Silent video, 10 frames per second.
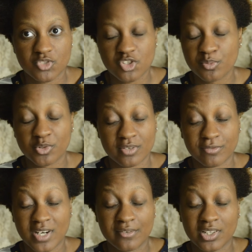
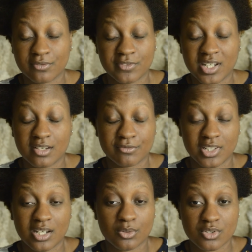2.5 out of 5
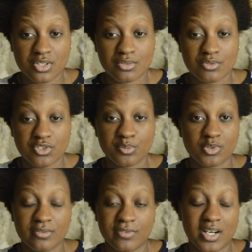flowers,
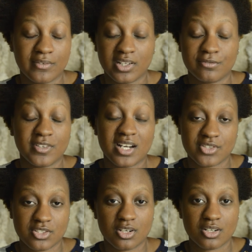2.5 out of 5
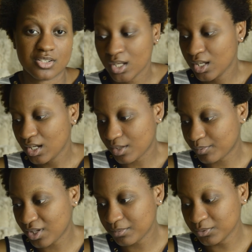stars. I
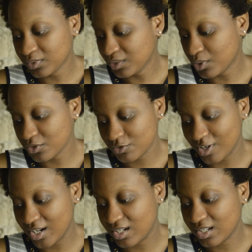probably won't
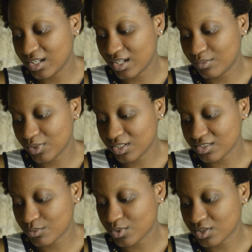try it again
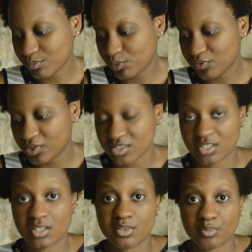because I want to move on
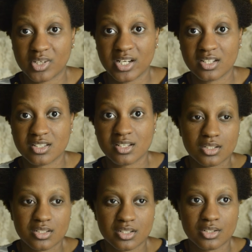to other brands.
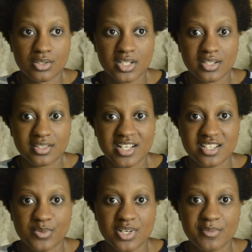So
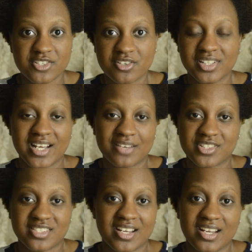that's pretty much all I have
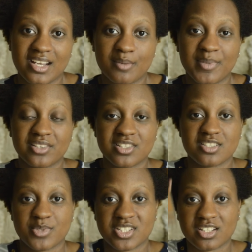to say about
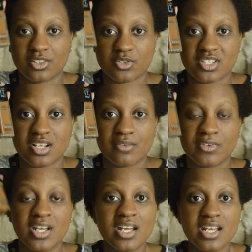this particular
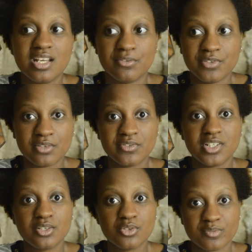stuff. If you've
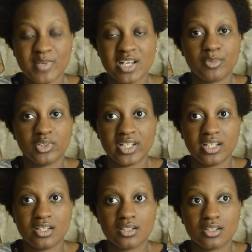used
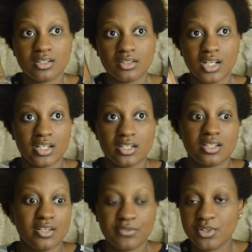Maybelline,
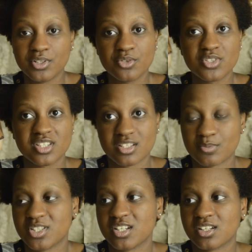like if you use this
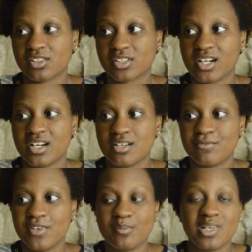particular kind,
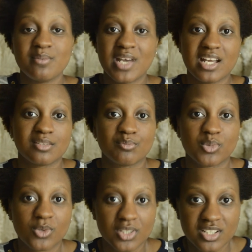Fit Me Matte and
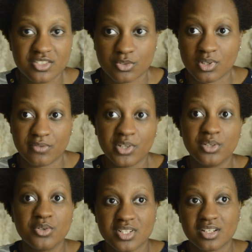Poreless, or if you
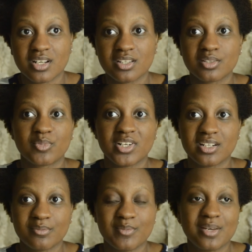used another
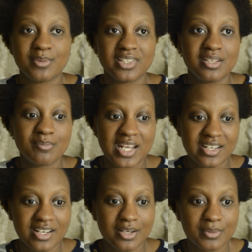brand of Maybelline
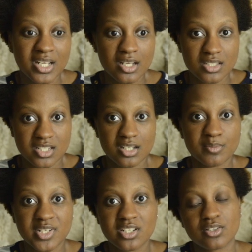makeup,
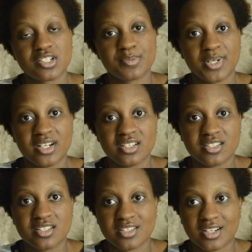tell me your
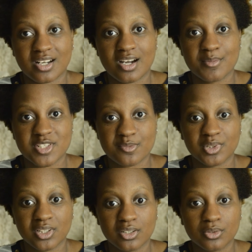experiences in the comments
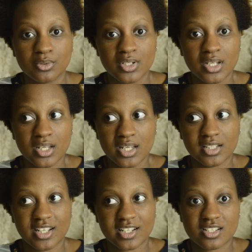below.
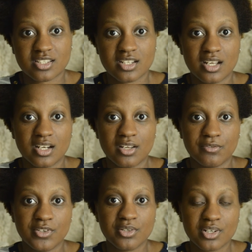And like I said, if you